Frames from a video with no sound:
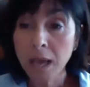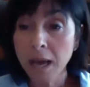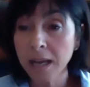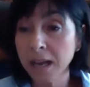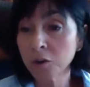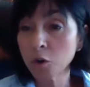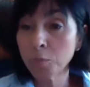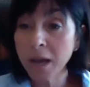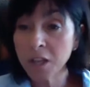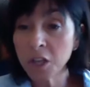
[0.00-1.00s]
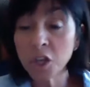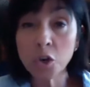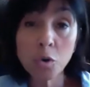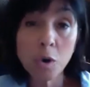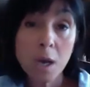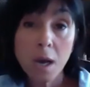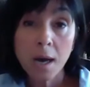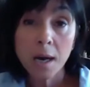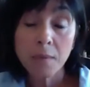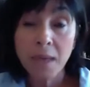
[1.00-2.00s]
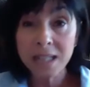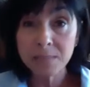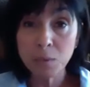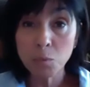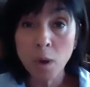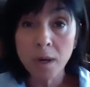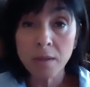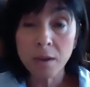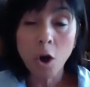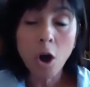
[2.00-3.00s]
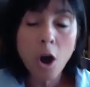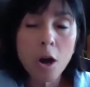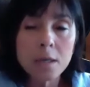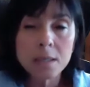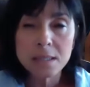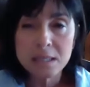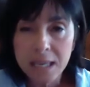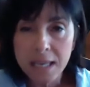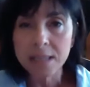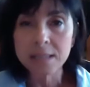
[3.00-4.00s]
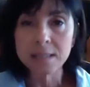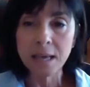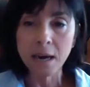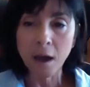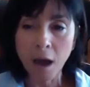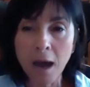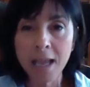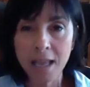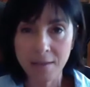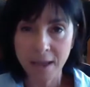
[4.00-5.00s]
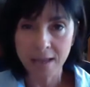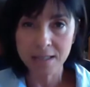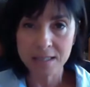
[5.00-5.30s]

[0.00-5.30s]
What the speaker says: And I don't know about you, that's been one of the hardest things that I have had to